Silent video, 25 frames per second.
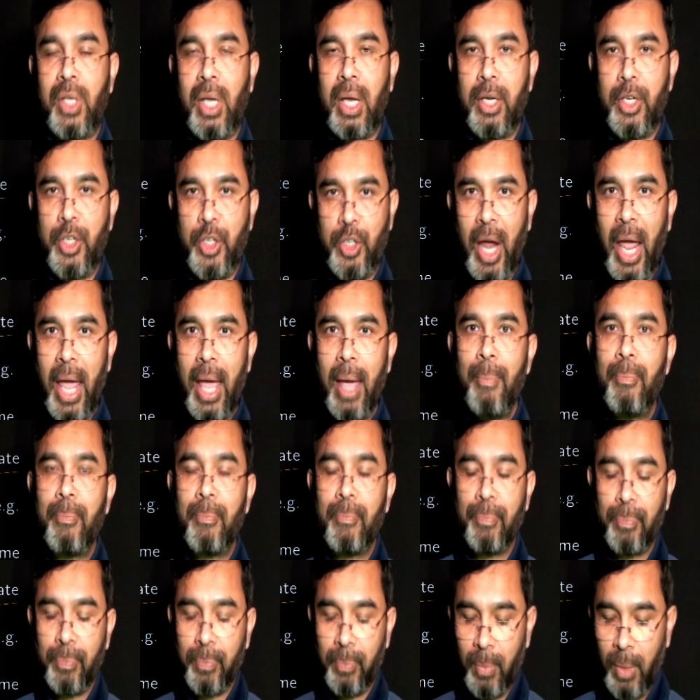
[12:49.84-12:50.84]
shape.
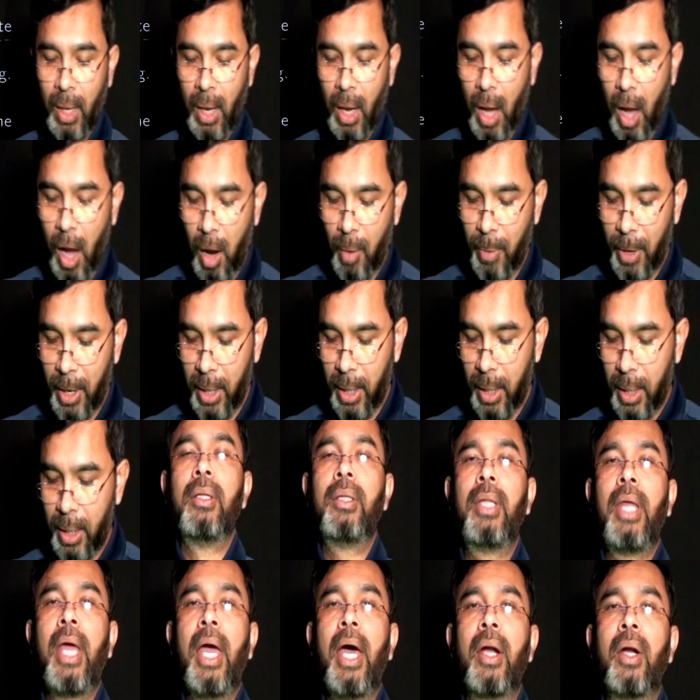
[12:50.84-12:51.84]
However,
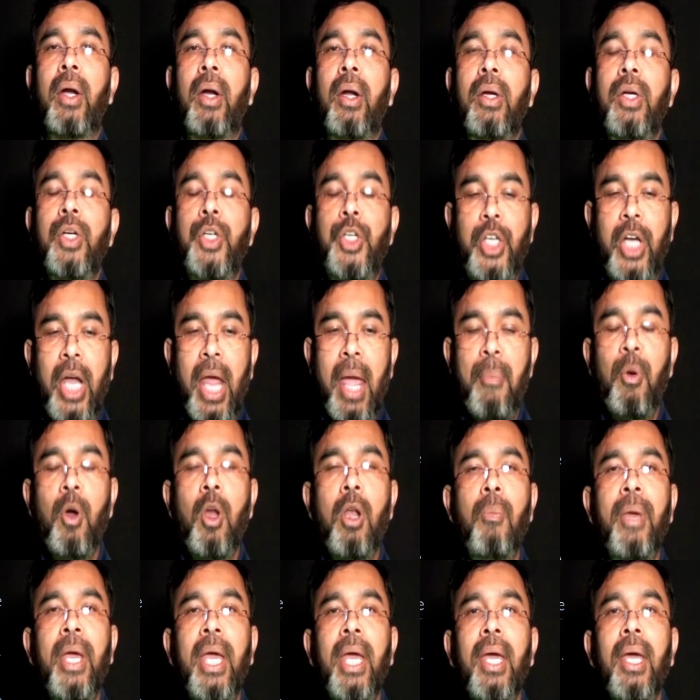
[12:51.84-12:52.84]
their shape will
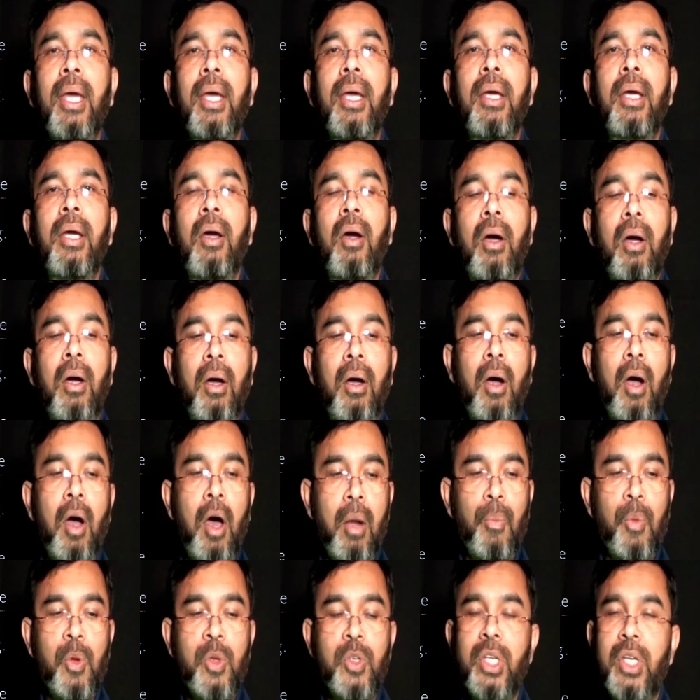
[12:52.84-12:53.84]
be
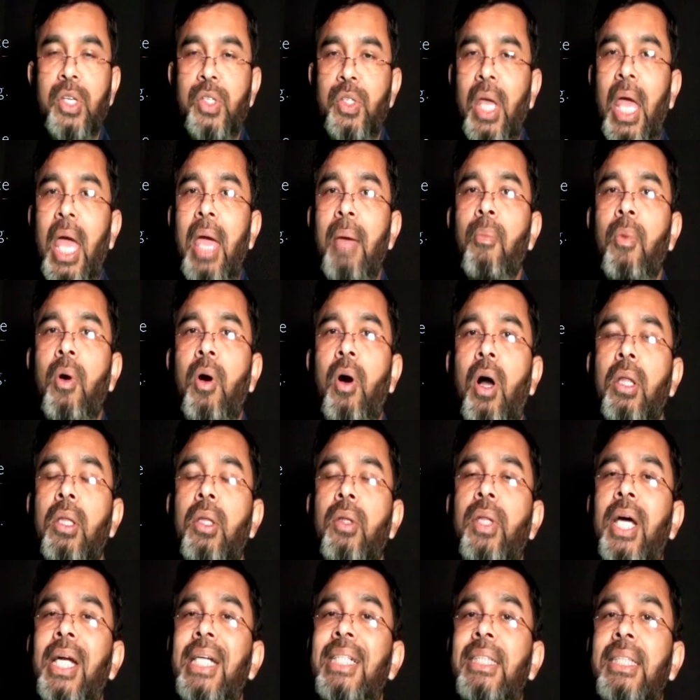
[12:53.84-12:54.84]
almost the same, although
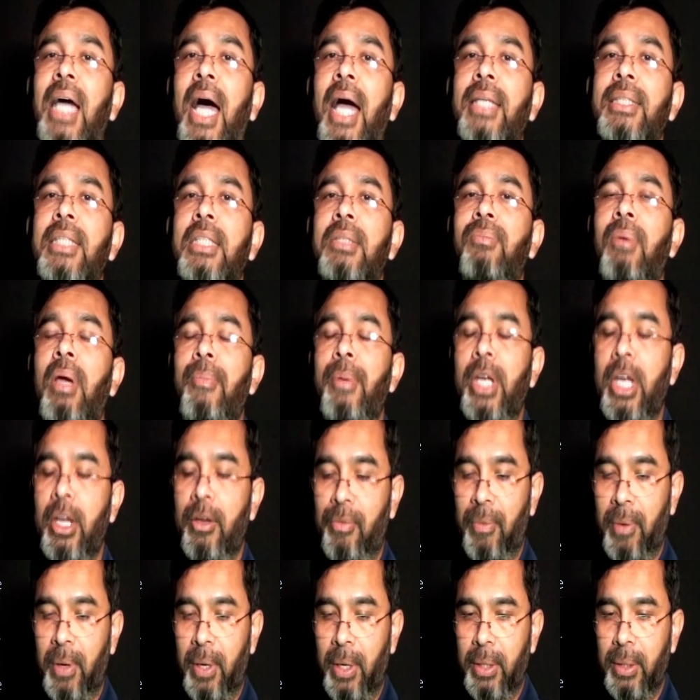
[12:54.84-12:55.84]
their sizes may be
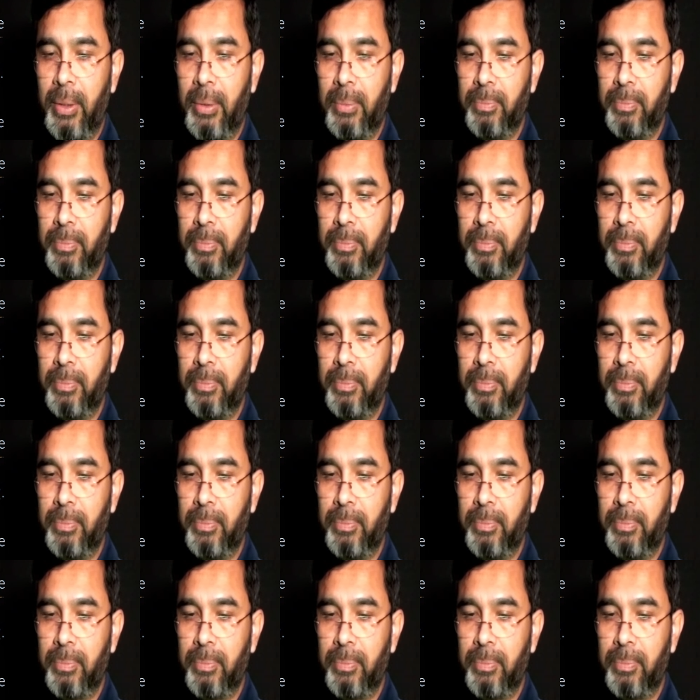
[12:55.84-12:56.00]
different.